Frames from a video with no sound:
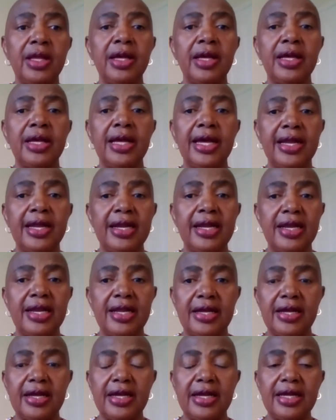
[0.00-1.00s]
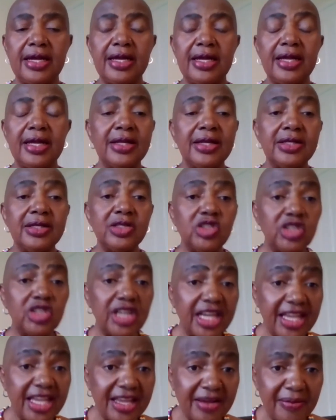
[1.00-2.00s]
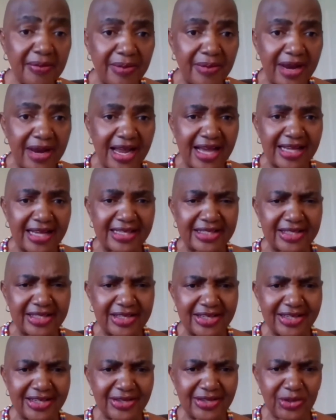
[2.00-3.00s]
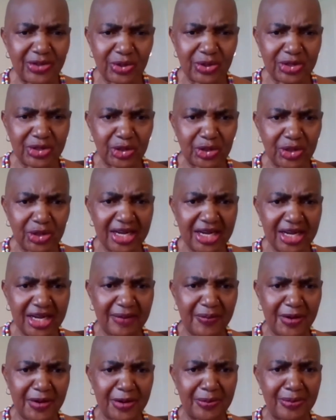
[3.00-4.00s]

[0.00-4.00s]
then, checking bloods. You were talking about